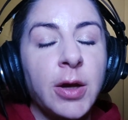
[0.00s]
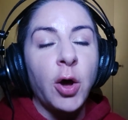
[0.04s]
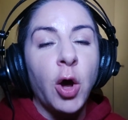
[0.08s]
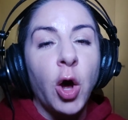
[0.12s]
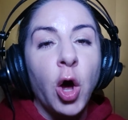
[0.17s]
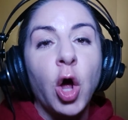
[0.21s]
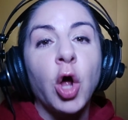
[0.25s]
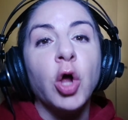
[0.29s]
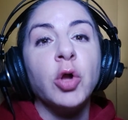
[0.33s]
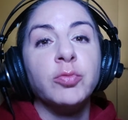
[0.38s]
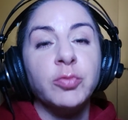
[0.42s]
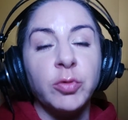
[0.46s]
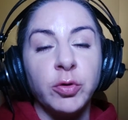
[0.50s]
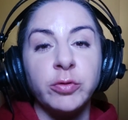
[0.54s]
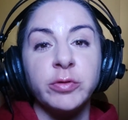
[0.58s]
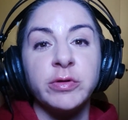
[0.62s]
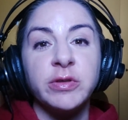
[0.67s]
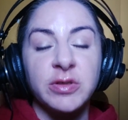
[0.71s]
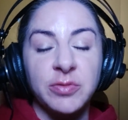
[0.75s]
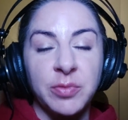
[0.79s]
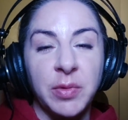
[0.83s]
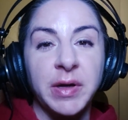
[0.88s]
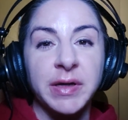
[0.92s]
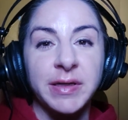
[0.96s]

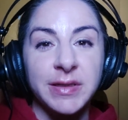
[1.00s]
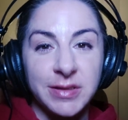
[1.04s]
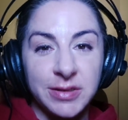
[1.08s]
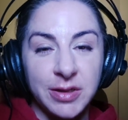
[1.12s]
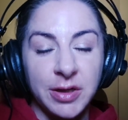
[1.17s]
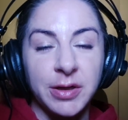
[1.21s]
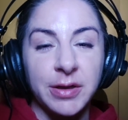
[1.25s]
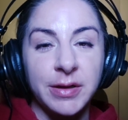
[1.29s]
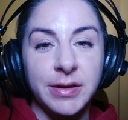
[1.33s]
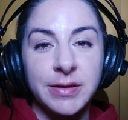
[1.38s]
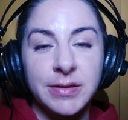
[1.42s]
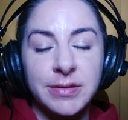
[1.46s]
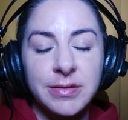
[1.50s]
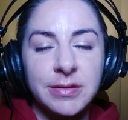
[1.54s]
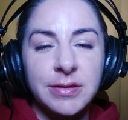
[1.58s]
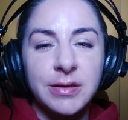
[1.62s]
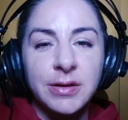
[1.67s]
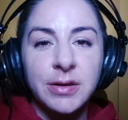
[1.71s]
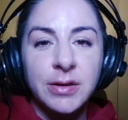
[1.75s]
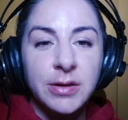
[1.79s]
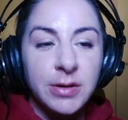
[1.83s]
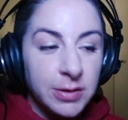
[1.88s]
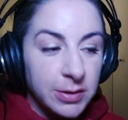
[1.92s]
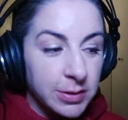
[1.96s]
almost my size.
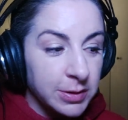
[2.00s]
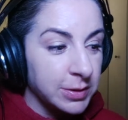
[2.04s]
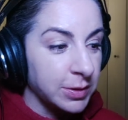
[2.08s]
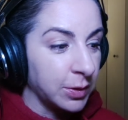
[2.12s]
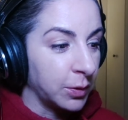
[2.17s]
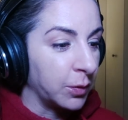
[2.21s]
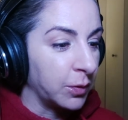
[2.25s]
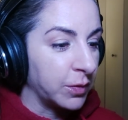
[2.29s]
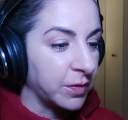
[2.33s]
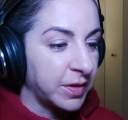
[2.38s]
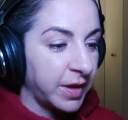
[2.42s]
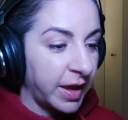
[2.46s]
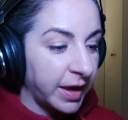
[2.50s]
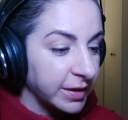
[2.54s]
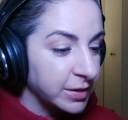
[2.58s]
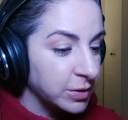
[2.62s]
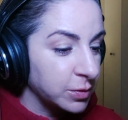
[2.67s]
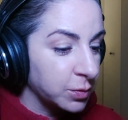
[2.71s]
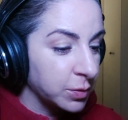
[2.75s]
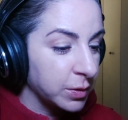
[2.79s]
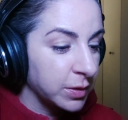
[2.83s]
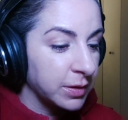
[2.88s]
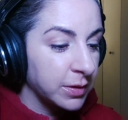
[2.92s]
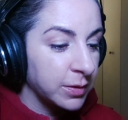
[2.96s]
So that's
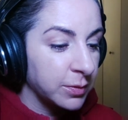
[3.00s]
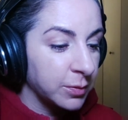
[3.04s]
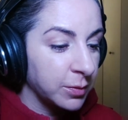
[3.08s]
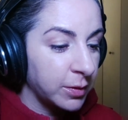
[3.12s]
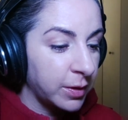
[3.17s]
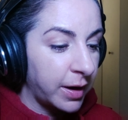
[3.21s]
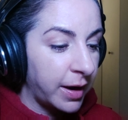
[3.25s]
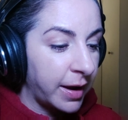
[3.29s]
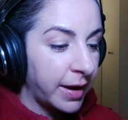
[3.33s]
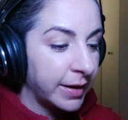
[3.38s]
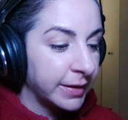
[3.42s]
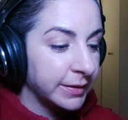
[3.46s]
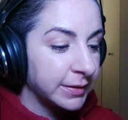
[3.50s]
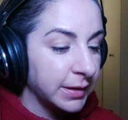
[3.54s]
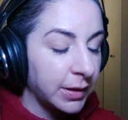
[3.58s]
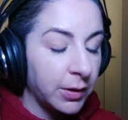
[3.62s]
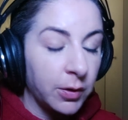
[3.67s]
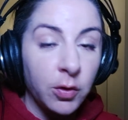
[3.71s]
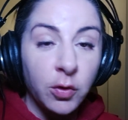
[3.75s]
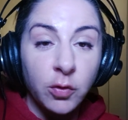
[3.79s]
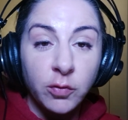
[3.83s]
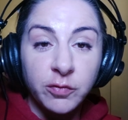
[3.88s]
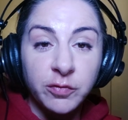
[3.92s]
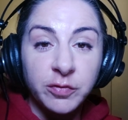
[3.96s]
where we're at.
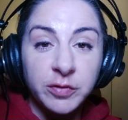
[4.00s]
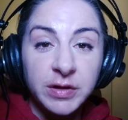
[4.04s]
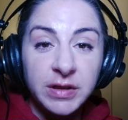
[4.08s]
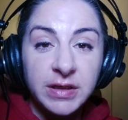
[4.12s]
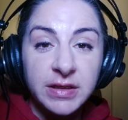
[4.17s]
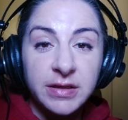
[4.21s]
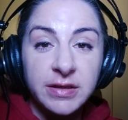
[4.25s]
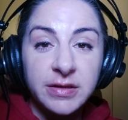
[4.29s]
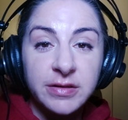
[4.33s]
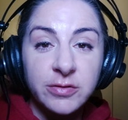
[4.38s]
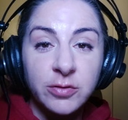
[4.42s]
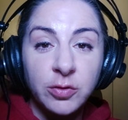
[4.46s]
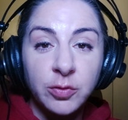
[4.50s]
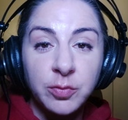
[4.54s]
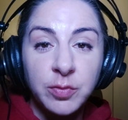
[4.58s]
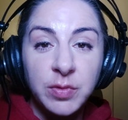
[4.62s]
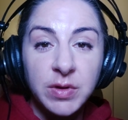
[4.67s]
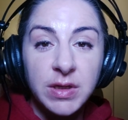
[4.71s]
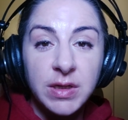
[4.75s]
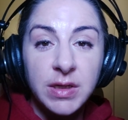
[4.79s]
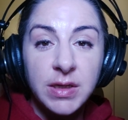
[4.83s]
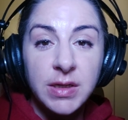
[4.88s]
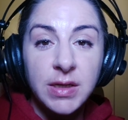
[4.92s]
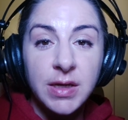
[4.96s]
Hopefully this will
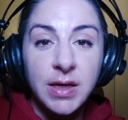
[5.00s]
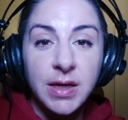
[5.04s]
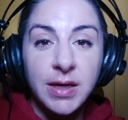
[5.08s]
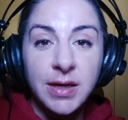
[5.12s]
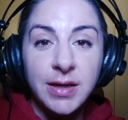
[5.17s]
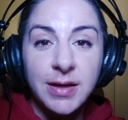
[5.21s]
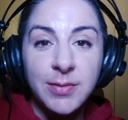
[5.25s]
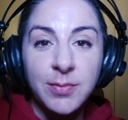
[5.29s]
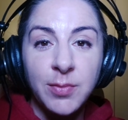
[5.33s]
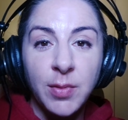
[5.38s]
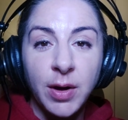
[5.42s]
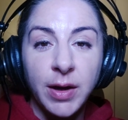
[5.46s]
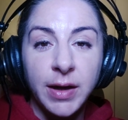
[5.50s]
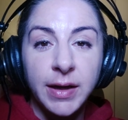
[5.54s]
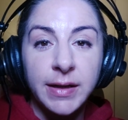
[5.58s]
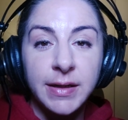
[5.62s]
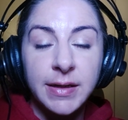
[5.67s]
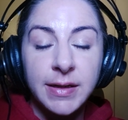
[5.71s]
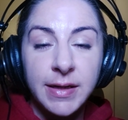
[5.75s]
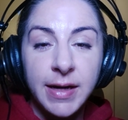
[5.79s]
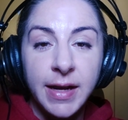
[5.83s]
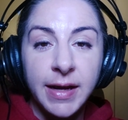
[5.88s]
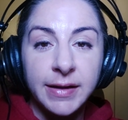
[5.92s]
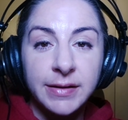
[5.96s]
be in my
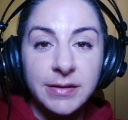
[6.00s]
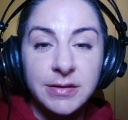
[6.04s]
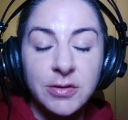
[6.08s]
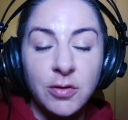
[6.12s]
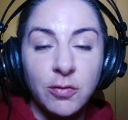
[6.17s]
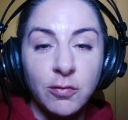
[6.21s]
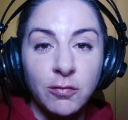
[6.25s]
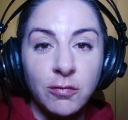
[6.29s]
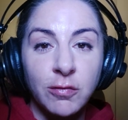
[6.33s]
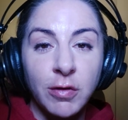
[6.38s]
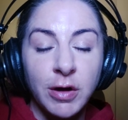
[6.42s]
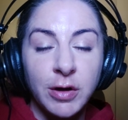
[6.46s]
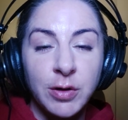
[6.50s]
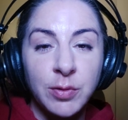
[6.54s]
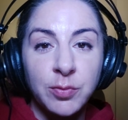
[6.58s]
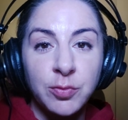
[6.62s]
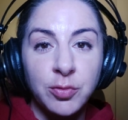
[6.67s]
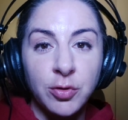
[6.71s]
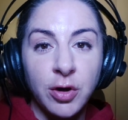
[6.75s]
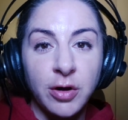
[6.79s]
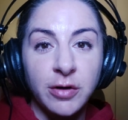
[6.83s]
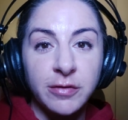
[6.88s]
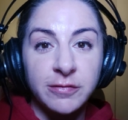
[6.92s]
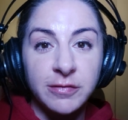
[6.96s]
next run
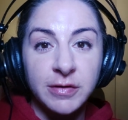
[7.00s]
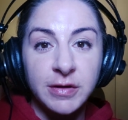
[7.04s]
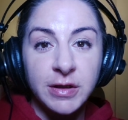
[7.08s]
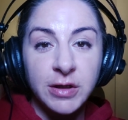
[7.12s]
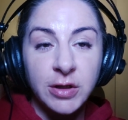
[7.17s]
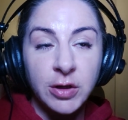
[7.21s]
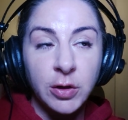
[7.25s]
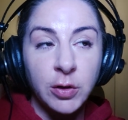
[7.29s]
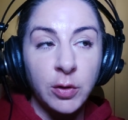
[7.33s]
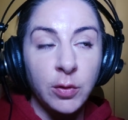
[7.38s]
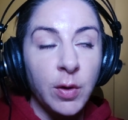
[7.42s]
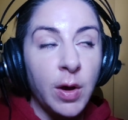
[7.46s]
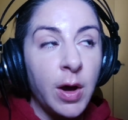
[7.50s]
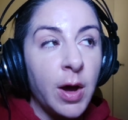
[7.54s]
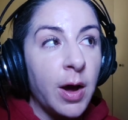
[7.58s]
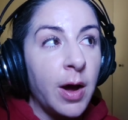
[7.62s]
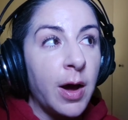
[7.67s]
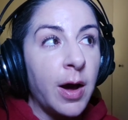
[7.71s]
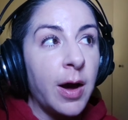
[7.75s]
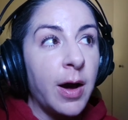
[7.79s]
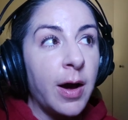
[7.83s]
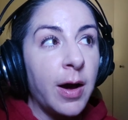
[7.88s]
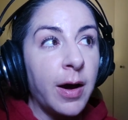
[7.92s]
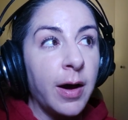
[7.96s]
bra video.
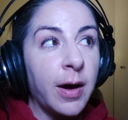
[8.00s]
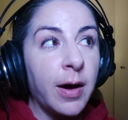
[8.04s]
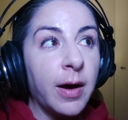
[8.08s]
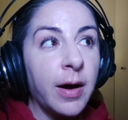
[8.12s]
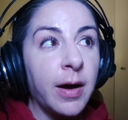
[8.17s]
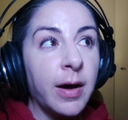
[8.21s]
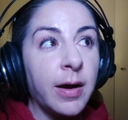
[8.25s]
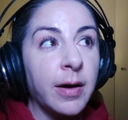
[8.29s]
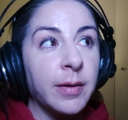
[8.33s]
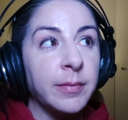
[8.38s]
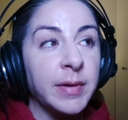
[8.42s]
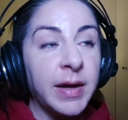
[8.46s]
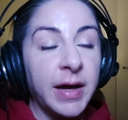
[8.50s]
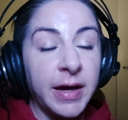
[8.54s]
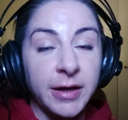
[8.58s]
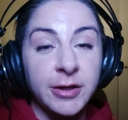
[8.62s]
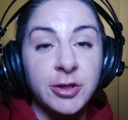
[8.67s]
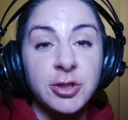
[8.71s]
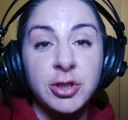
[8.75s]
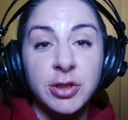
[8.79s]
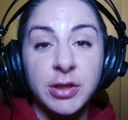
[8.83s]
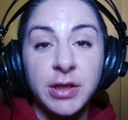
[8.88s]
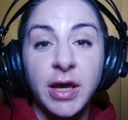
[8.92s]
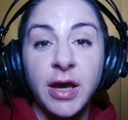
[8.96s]
Um,
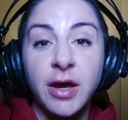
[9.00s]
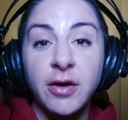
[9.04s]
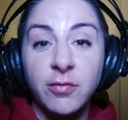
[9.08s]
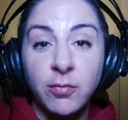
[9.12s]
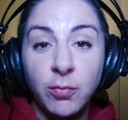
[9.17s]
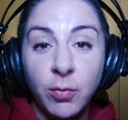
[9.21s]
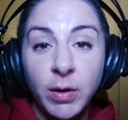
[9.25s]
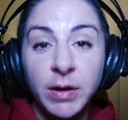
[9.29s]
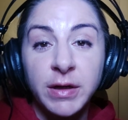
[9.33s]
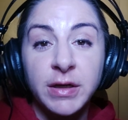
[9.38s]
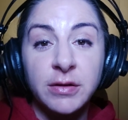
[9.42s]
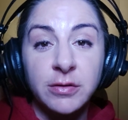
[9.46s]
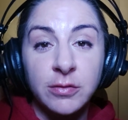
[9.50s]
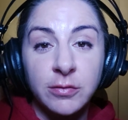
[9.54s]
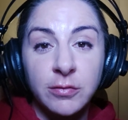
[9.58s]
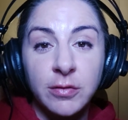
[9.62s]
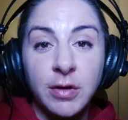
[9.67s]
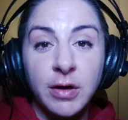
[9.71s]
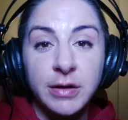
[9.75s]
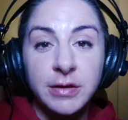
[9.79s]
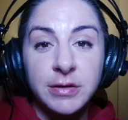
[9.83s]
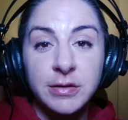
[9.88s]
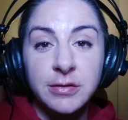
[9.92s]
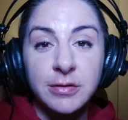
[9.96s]
actually have one in the
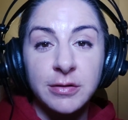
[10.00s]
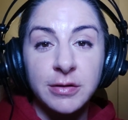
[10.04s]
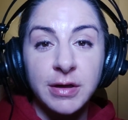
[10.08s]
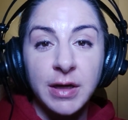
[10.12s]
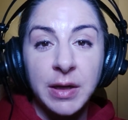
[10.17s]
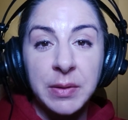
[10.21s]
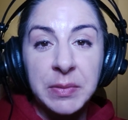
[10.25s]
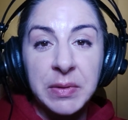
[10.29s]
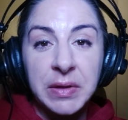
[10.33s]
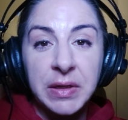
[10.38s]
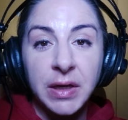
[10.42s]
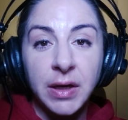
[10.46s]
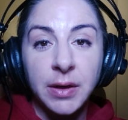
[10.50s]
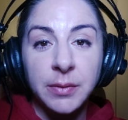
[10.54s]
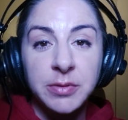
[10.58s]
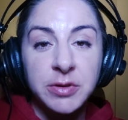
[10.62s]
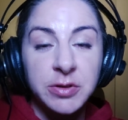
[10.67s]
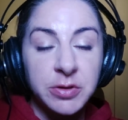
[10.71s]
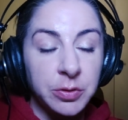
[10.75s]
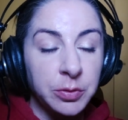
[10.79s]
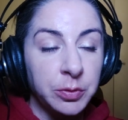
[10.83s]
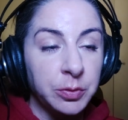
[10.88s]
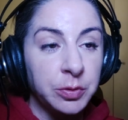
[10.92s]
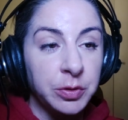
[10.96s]
roster coming up,
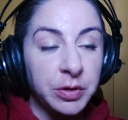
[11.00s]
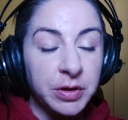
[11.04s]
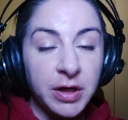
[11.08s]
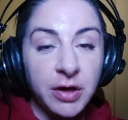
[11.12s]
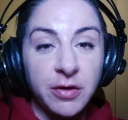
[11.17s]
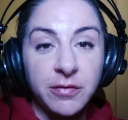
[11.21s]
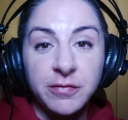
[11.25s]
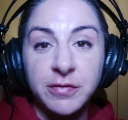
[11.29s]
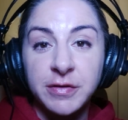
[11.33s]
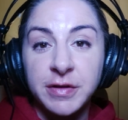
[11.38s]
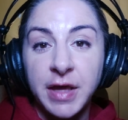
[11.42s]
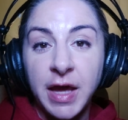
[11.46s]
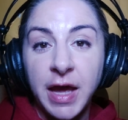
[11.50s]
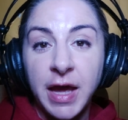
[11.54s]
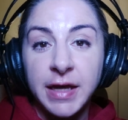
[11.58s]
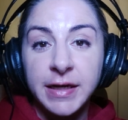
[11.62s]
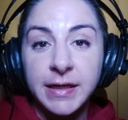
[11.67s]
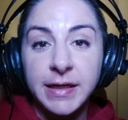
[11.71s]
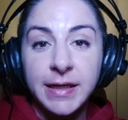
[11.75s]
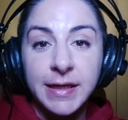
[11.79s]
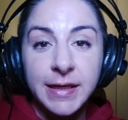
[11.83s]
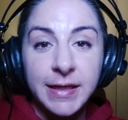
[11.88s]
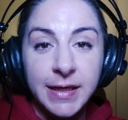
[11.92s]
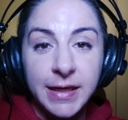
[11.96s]
so look out for that.
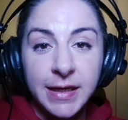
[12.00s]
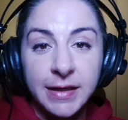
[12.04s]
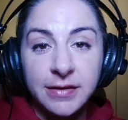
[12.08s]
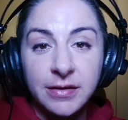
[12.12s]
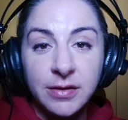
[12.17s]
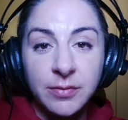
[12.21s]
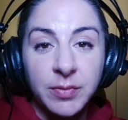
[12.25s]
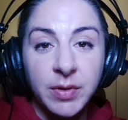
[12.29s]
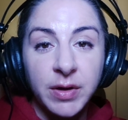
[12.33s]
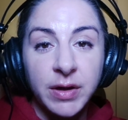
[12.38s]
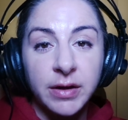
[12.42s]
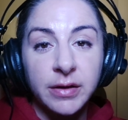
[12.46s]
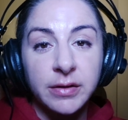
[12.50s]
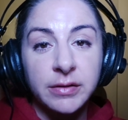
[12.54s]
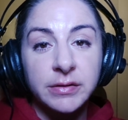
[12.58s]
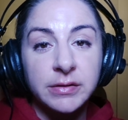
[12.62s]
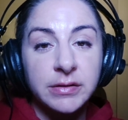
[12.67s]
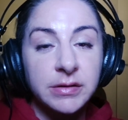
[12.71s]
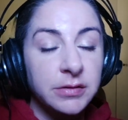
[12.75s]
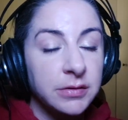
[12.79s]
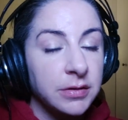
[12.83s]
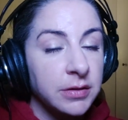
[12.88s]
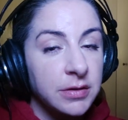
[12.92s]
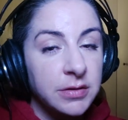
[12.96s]
Hit the bells,
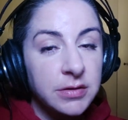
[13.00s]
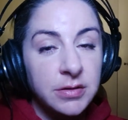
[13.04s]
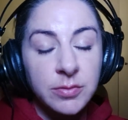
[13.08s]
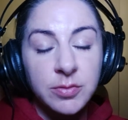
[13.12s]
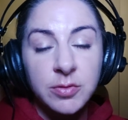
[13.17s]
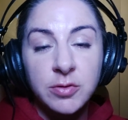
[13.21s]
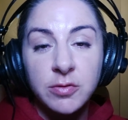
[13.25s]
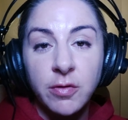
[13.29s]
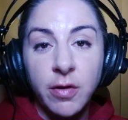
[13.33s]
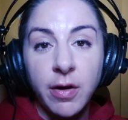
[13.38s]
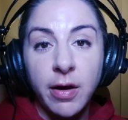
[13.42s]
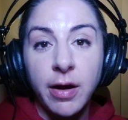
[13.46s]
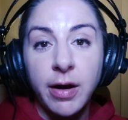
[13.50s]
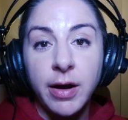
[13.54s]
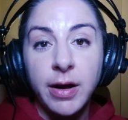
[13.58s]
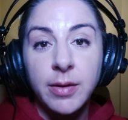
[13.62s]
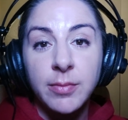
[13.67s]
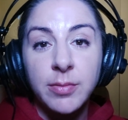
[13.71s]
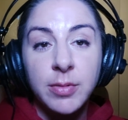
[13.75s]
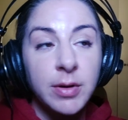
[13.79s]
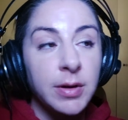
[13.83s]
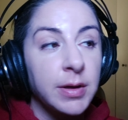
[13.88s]
subscribe.